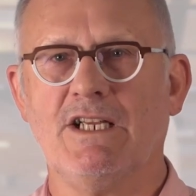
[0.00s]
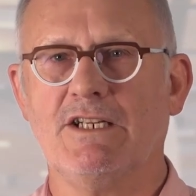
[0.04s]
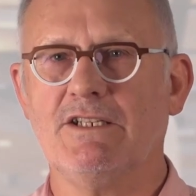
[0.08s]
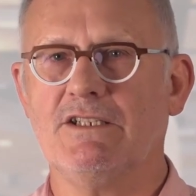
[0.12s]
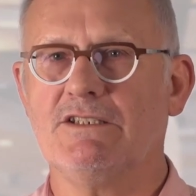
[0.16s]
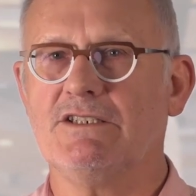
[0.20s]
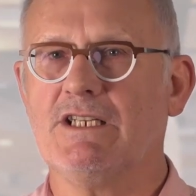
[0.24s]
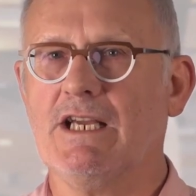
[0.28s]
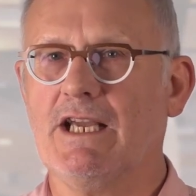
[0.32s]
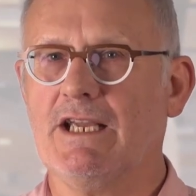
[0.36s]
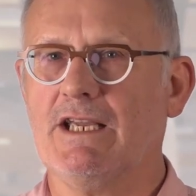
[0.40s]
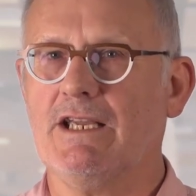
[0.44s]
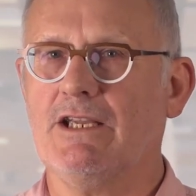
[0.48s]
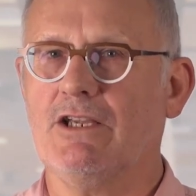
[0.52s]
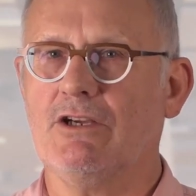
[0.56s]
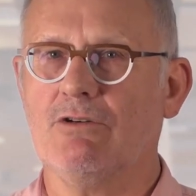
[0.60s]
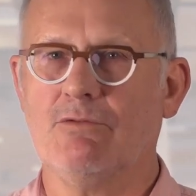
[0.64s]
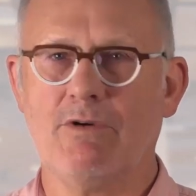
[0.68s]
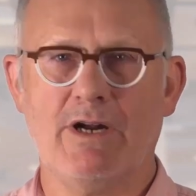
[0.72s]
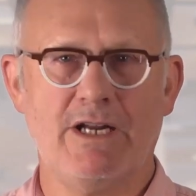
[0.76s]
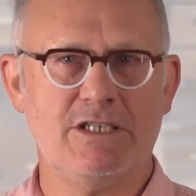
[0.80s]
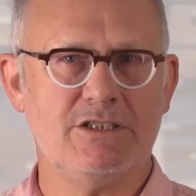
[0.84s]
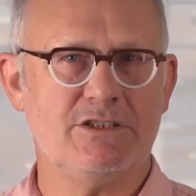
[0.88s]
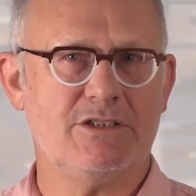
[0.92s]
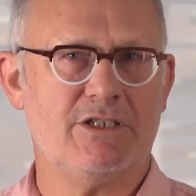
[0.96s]
undertaking a
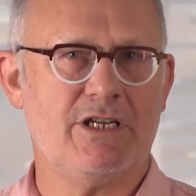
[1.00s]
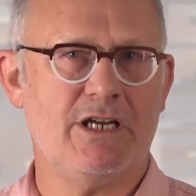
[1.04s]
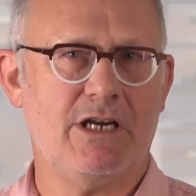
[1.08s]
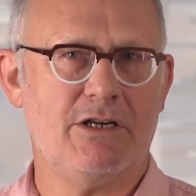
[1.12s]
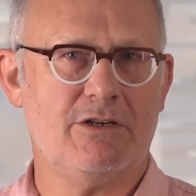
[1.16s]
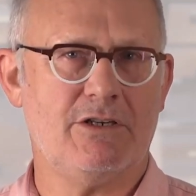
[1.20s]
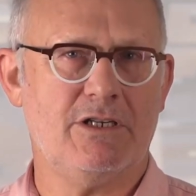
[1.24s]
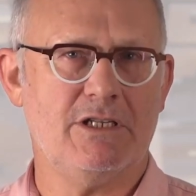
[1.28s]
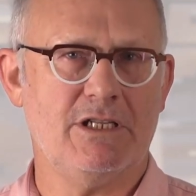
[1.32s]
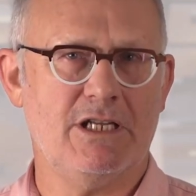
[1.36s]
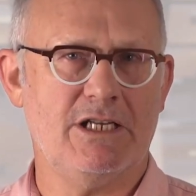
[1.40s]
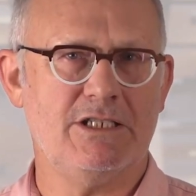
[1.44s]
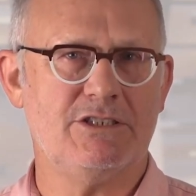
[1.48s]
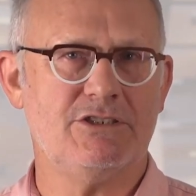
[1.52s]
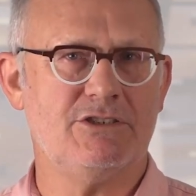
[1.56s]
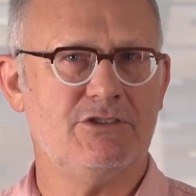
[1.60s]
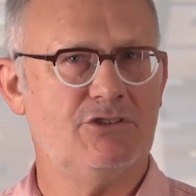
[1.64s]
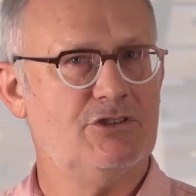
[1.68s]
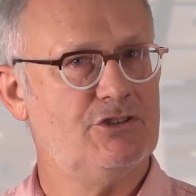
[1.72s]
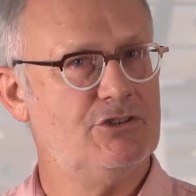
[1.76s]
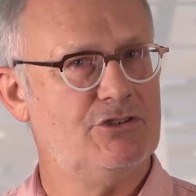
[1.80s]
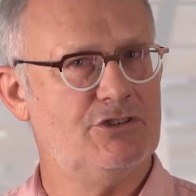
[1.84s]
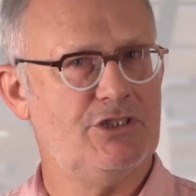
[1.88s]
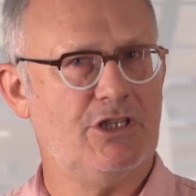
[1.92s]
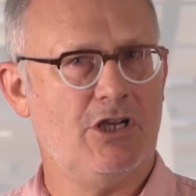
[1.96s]
range of
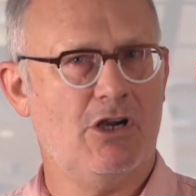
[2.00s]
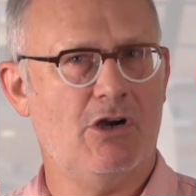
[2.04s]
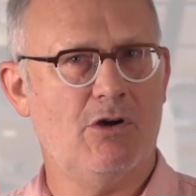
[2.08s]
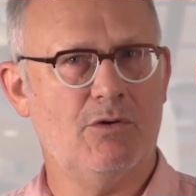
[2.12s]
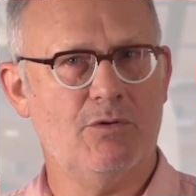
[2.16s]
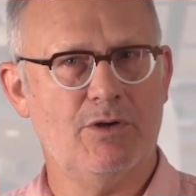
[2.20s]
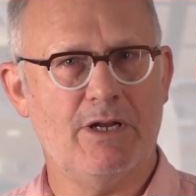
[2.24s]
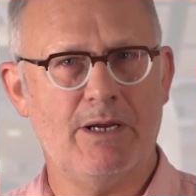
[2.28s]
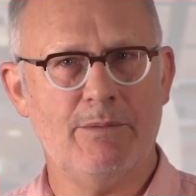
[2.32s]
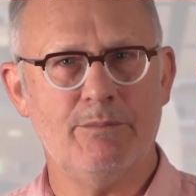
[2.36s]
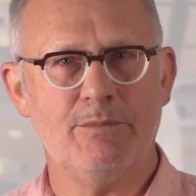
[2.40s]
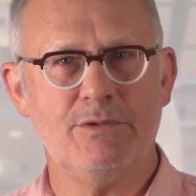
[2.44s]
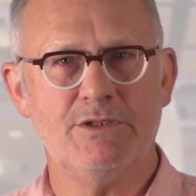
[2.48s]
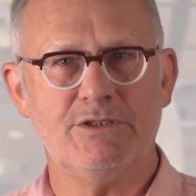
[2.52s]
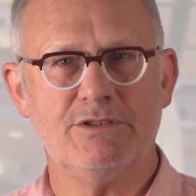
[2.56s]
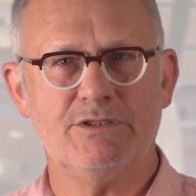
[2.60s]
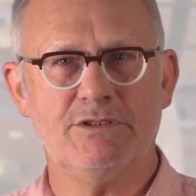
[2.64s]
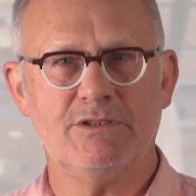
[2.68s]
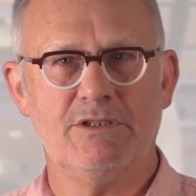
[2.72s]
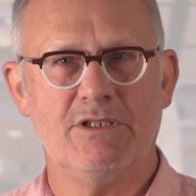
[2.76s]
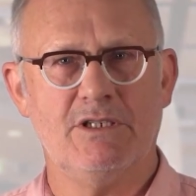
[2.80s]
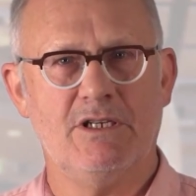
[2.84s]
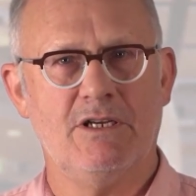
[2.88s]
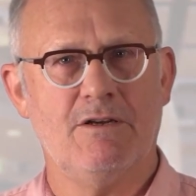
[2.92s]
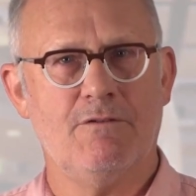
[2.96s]
calculations using whole numbers,
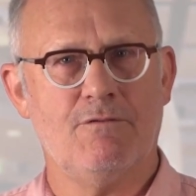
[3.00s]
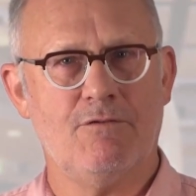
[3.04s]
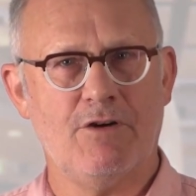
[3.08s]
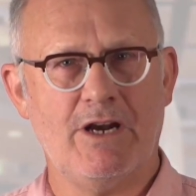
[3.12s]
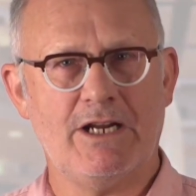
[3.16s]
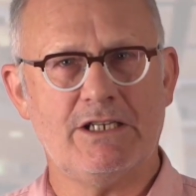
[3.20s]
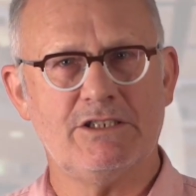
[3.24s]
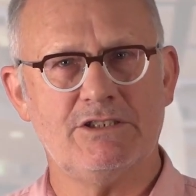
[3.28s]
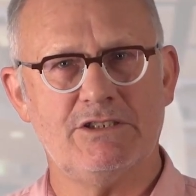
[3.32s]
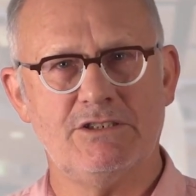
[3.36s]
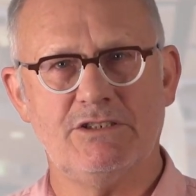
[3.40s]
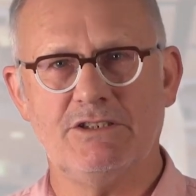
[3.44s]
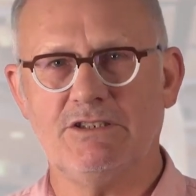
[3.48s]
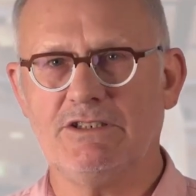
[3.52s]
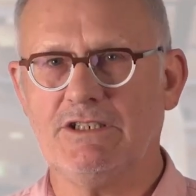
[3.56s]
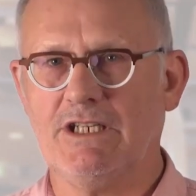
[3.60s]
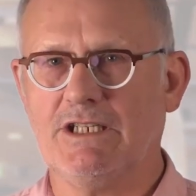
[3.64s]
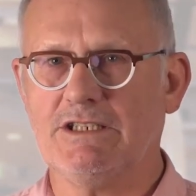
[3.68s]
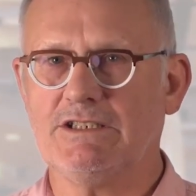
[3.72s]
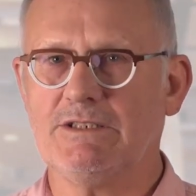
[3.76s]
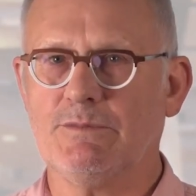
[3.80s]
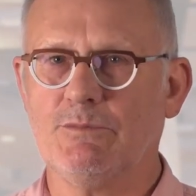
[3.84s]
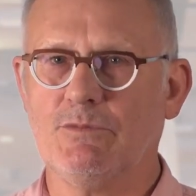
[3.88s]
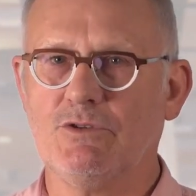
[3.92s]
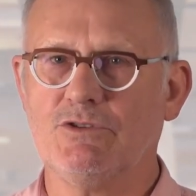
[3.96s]
fractions,
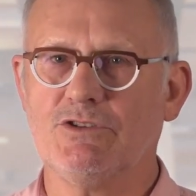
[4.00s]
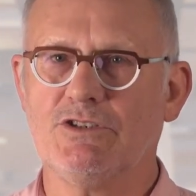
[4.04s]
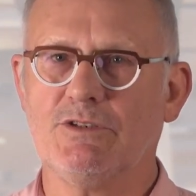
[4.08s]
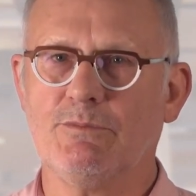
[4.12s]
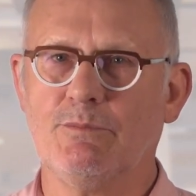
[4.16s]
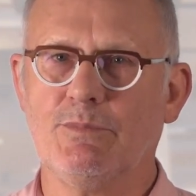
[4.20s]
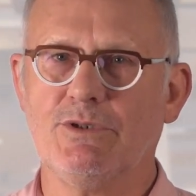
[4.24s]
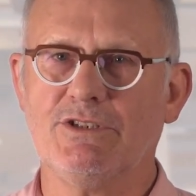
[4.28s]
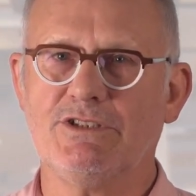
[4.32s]
decimals and